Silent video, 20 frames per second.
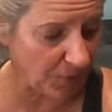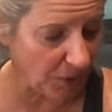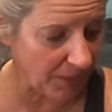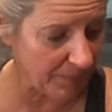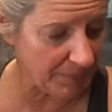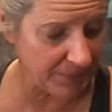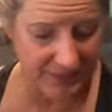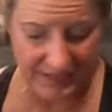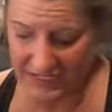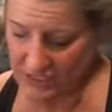
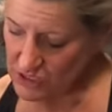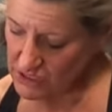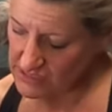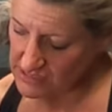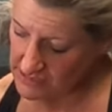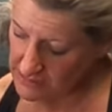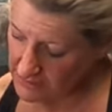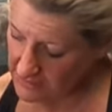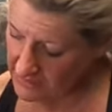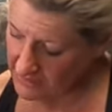probably,
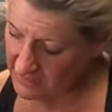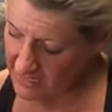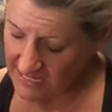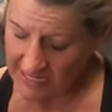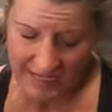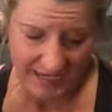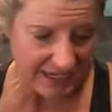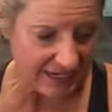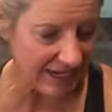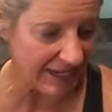just looking
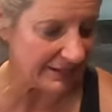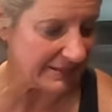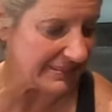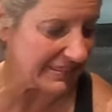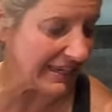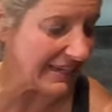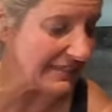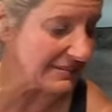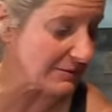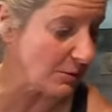at it, I'd
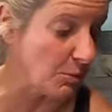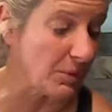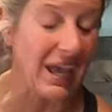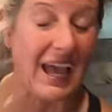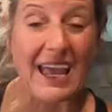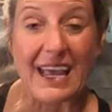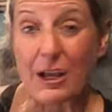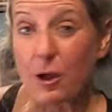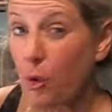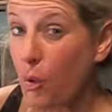say it's
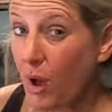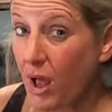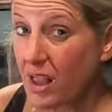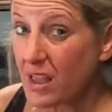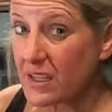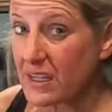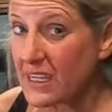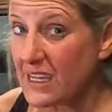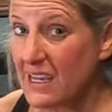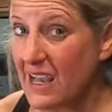okay
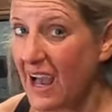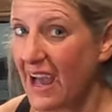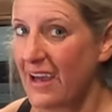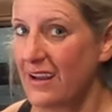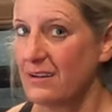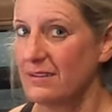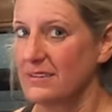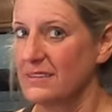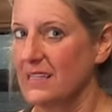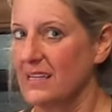quality.
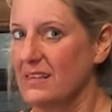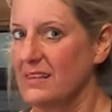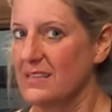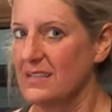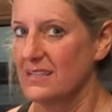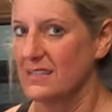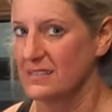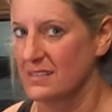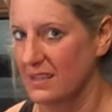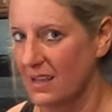I don't think
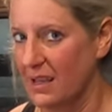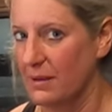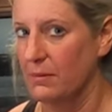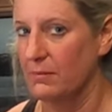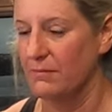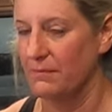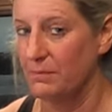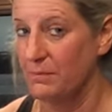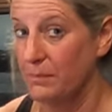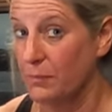that it's, like,
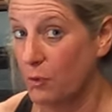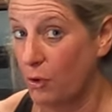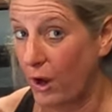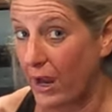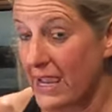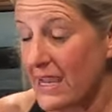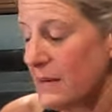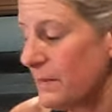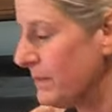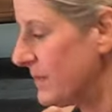
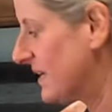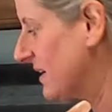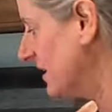great